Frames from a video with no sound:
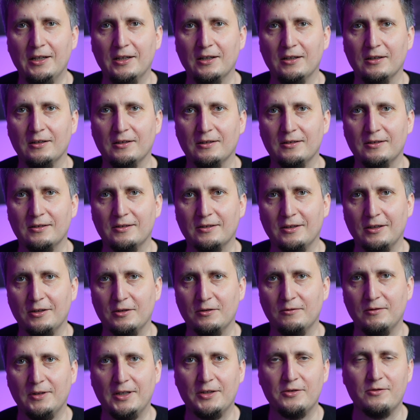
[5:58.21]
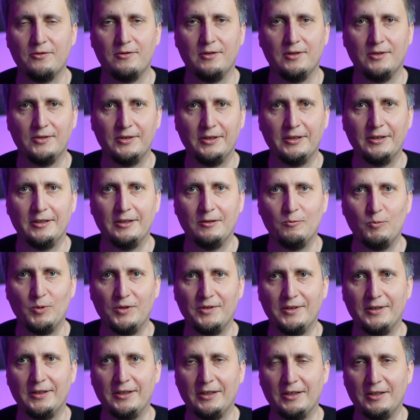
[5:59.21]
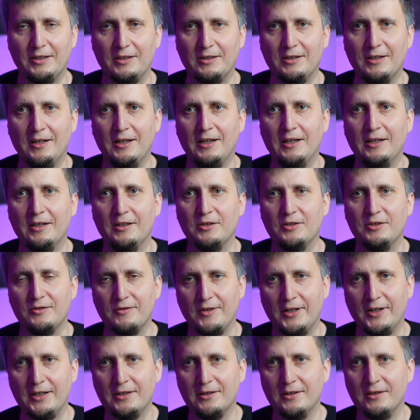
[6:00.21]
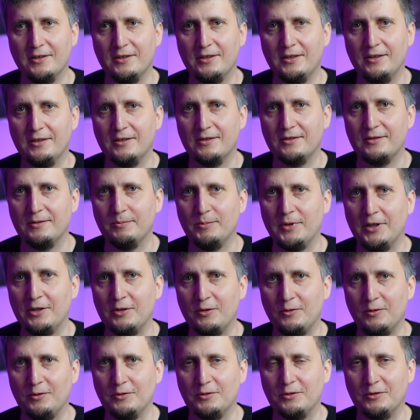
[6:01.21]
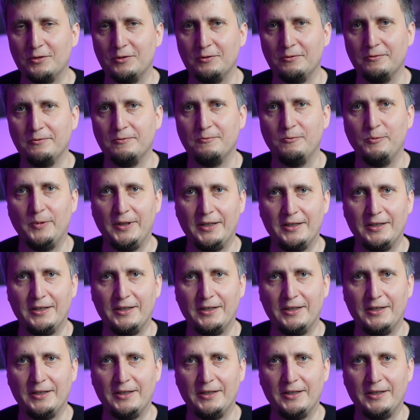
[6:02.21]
This kind of lateral thinking when they can generate ideas and also vet